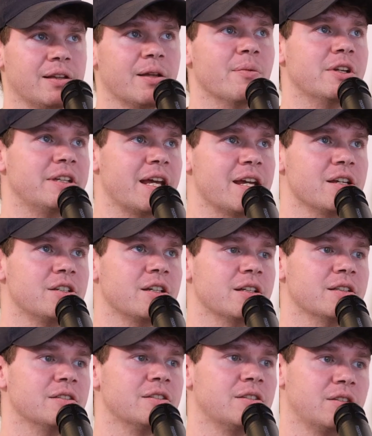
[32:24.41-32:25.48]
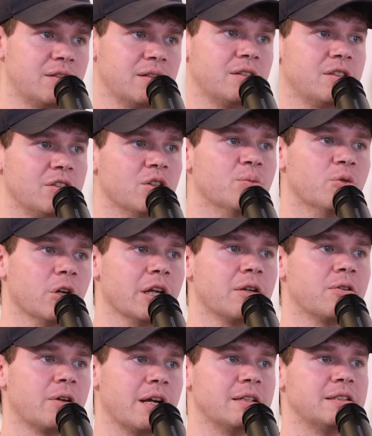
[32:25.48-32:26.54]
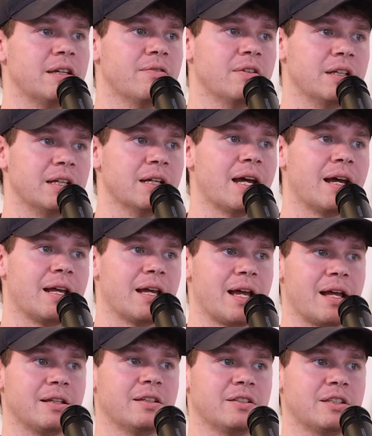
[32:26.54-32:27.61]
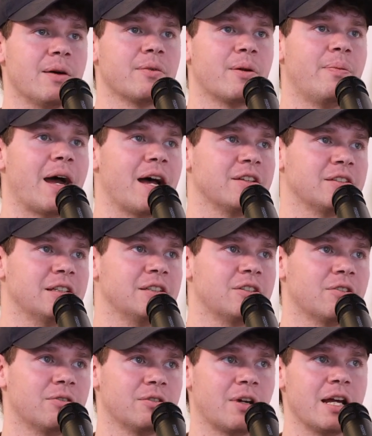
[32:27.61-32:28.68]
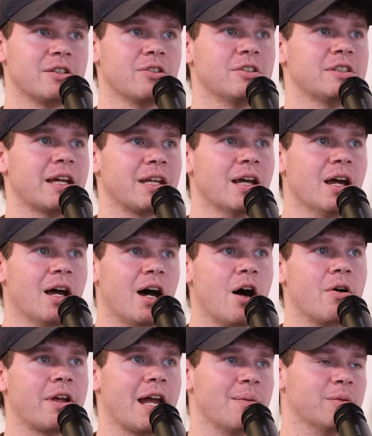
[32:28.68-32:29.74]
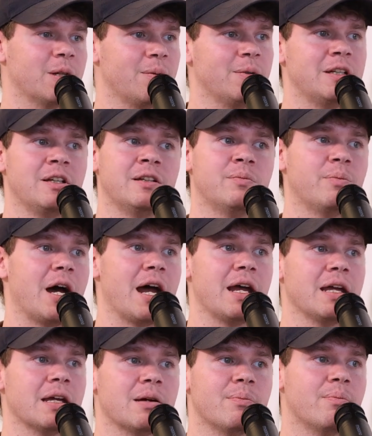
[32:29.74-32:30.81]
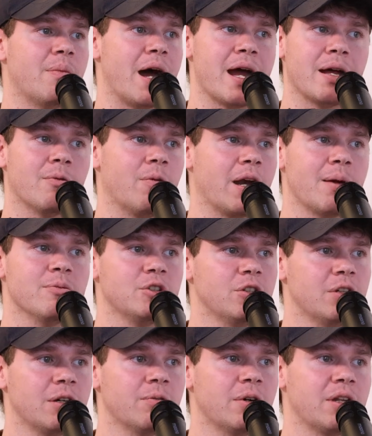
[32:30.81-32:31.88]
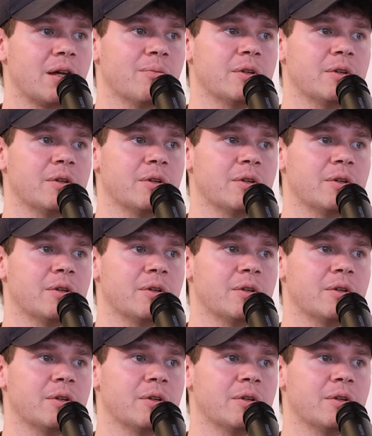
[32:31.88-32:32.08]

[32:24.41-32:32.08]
limitations do breed creativity to some capacities, right? So it's like, okay, I'm limited by what I'm shooting with.